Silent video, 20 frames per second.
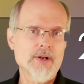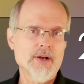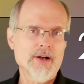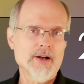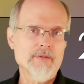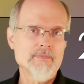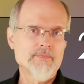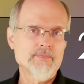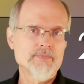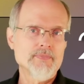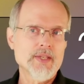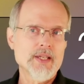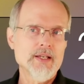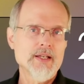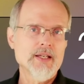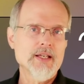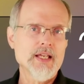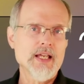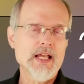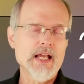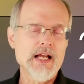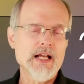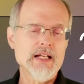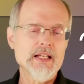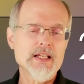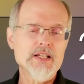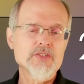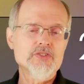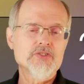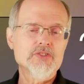there,
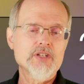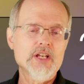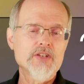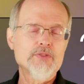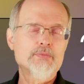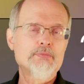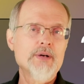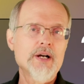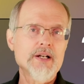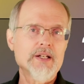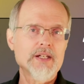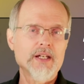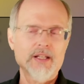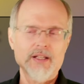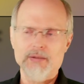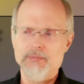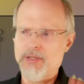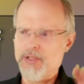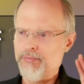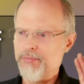and he's he's bucking them.